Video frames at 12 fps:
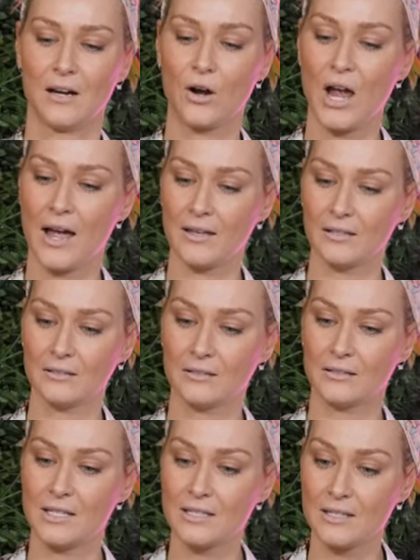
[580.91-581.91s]
Okay,
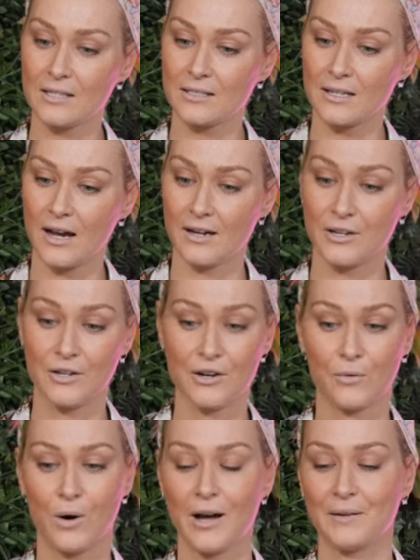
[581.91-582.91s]
this is, you
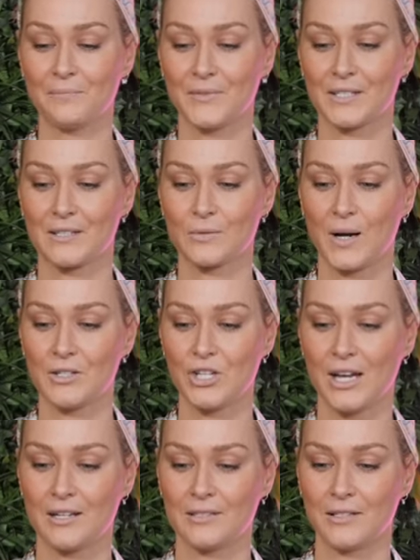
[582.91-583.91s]
know what? This is why
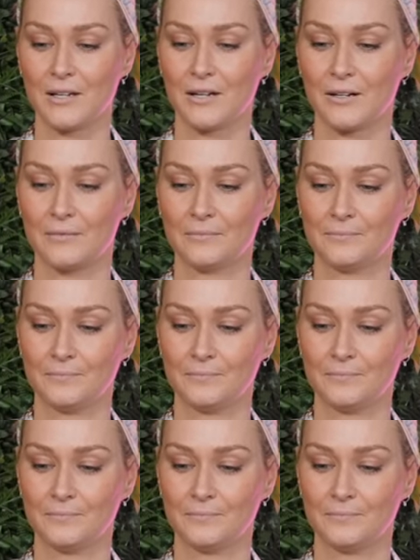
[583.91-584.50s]
Jade is here.